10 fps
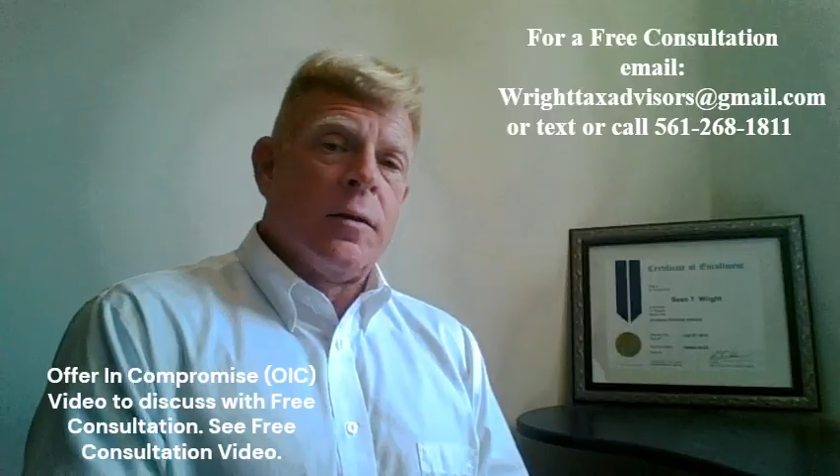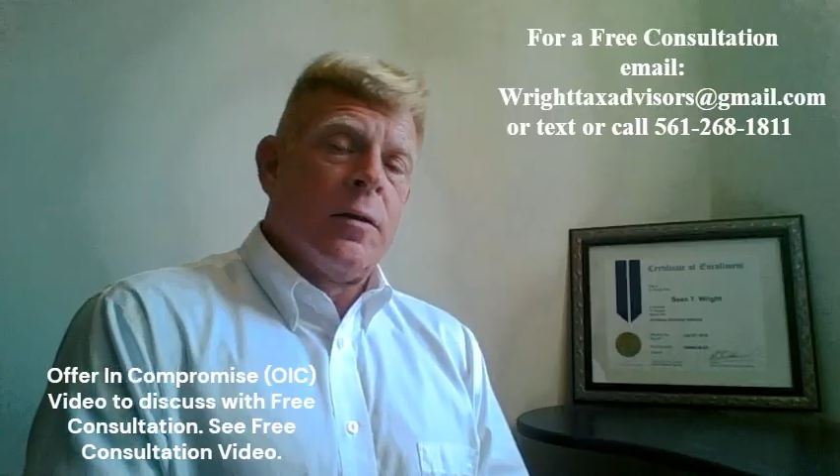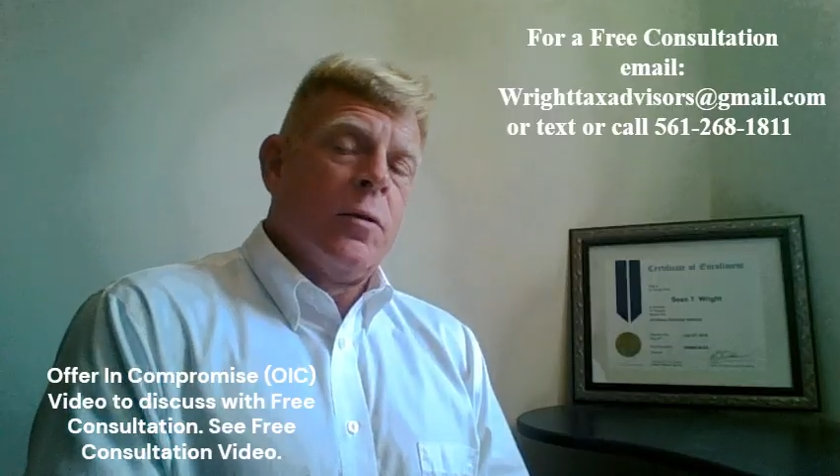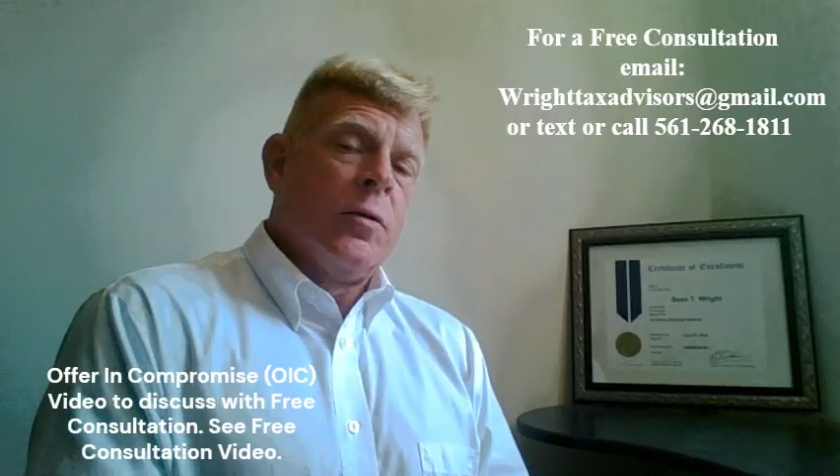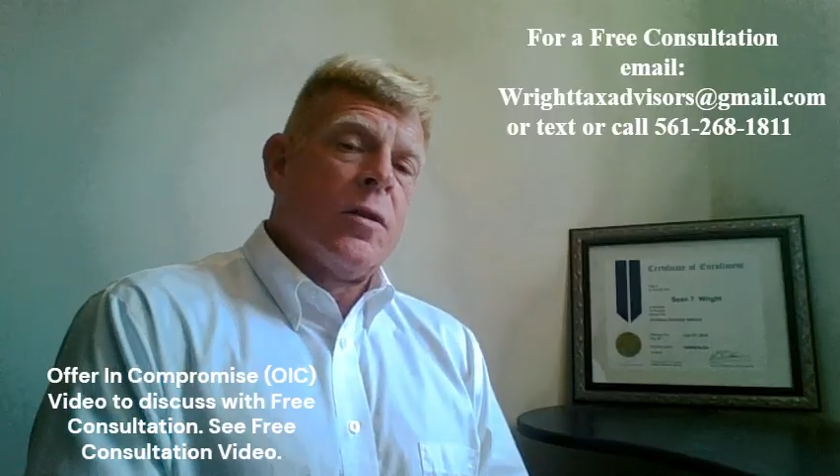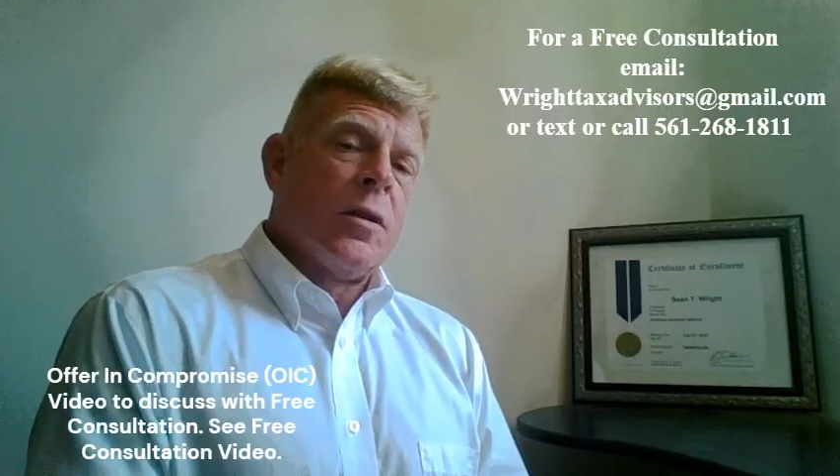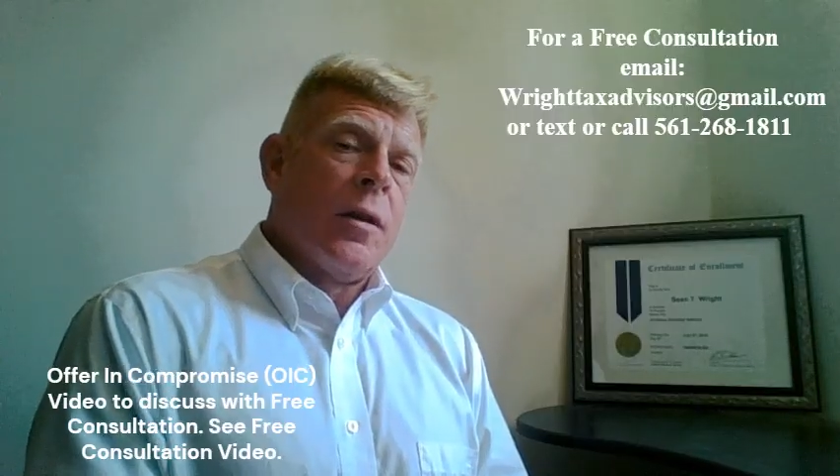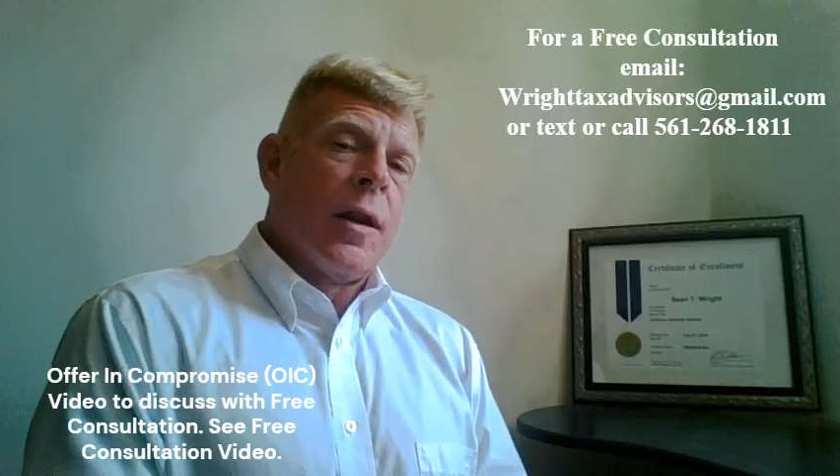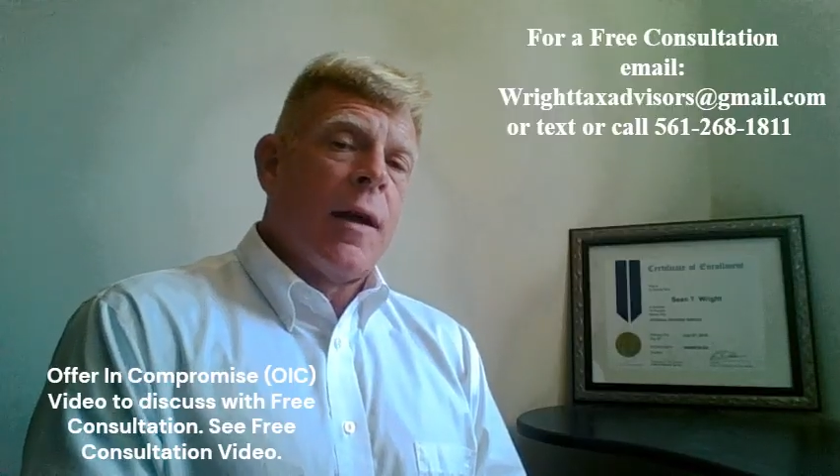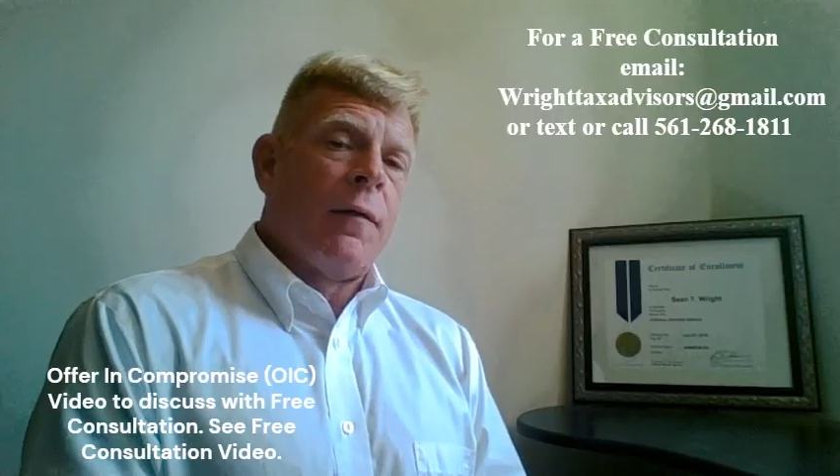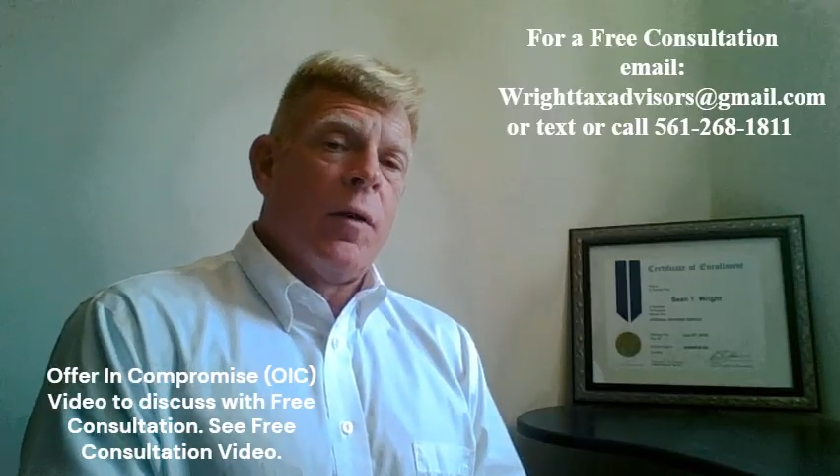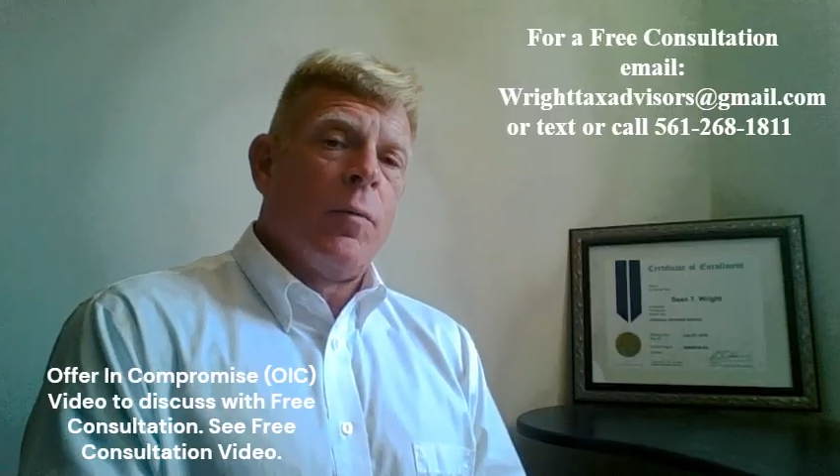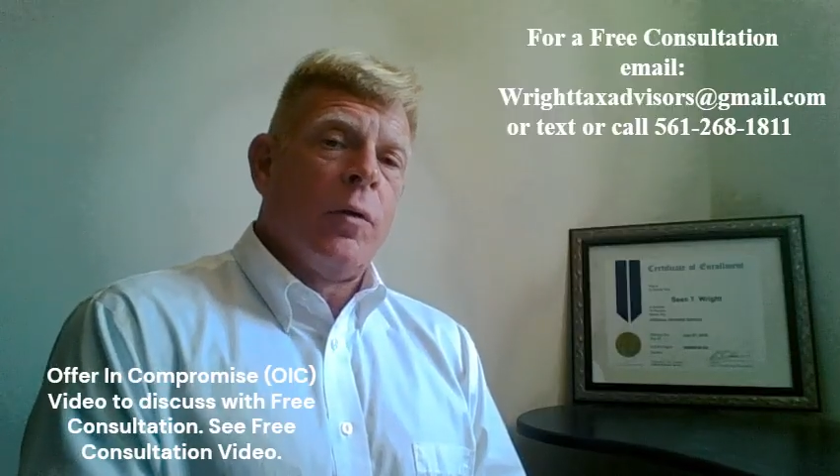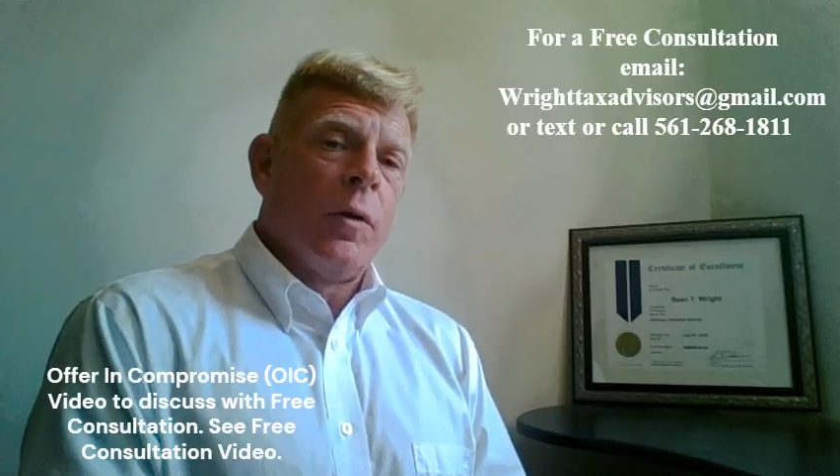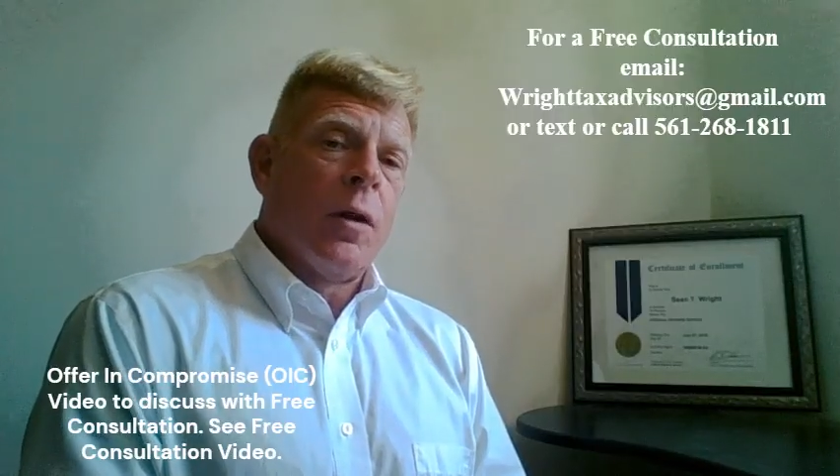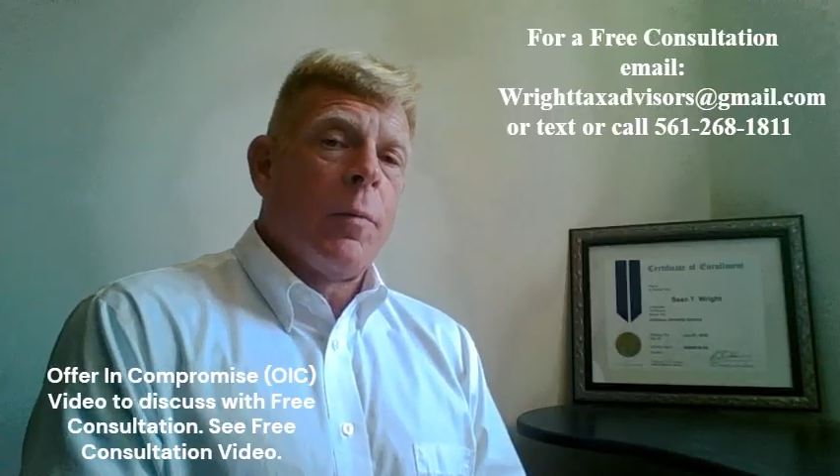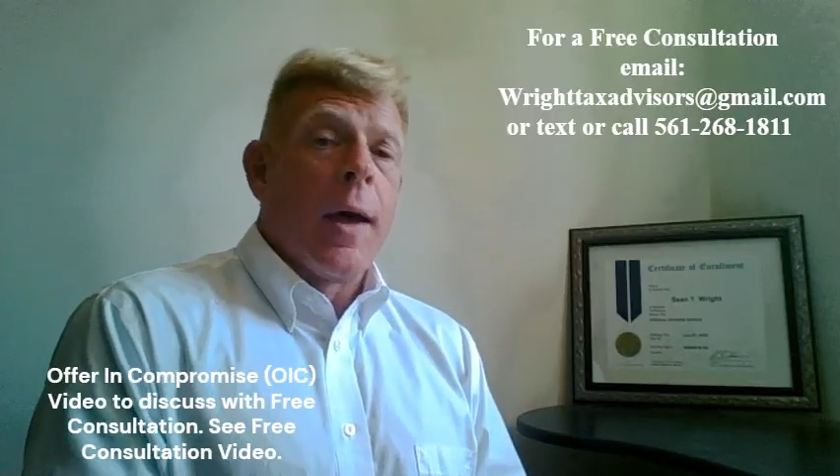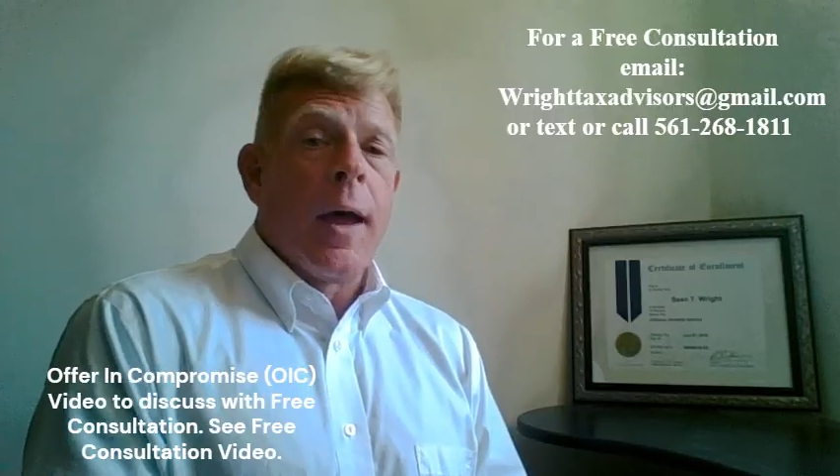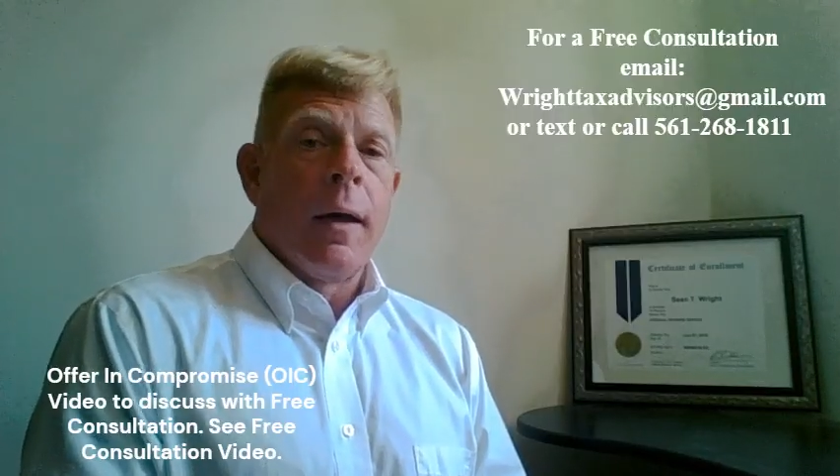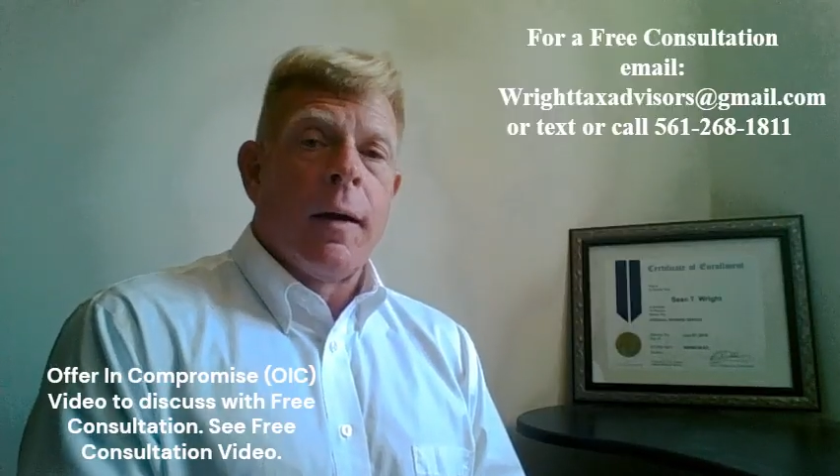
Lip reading: and you just didn't have the ability to pay